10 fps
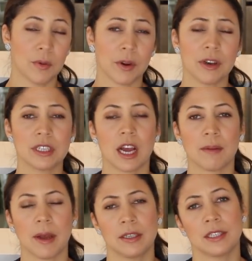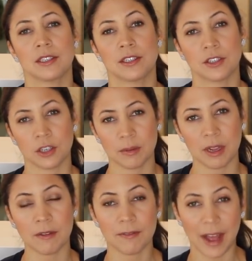we're gonna talk about a
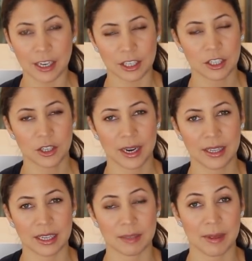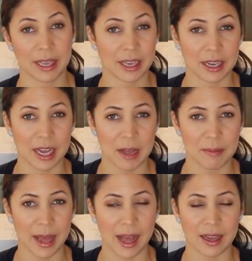disturbing fashion trend that's making a
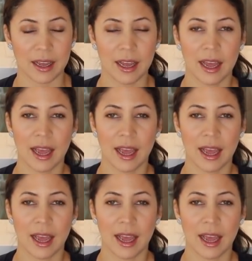comeback,